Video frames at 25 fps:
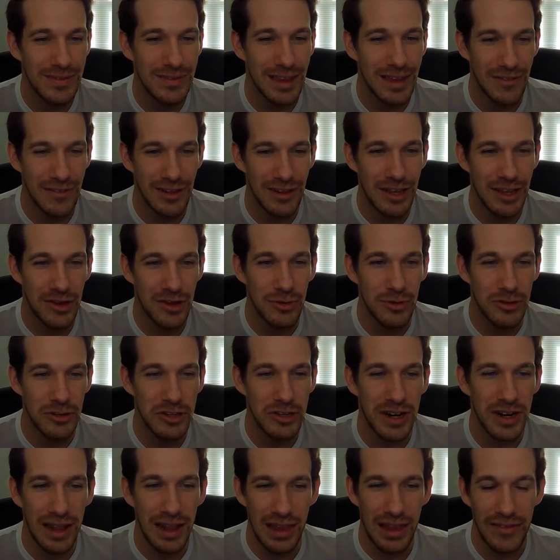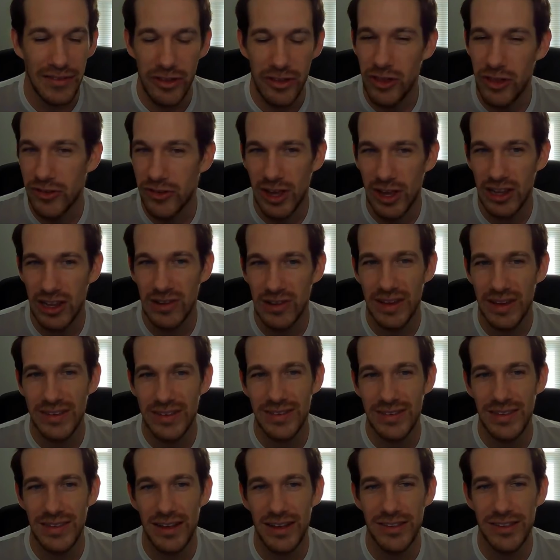definitely a cool unit. I love that she's
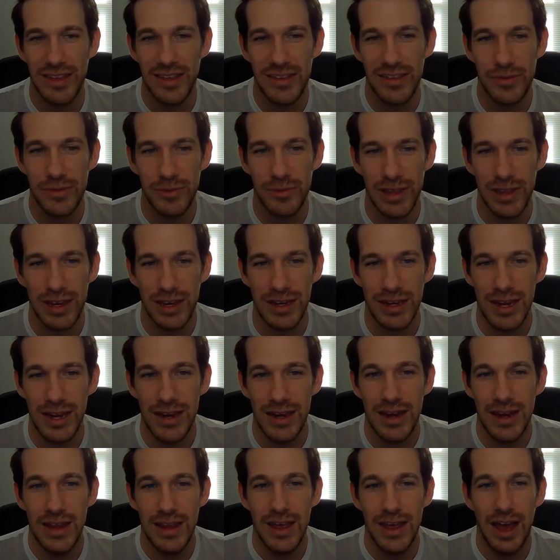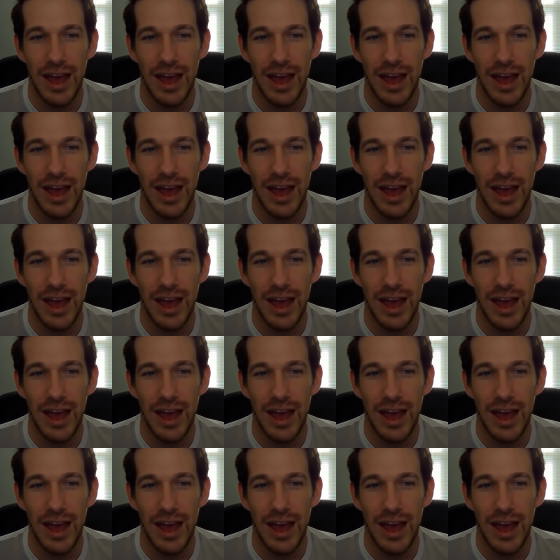colorless. That's really neat.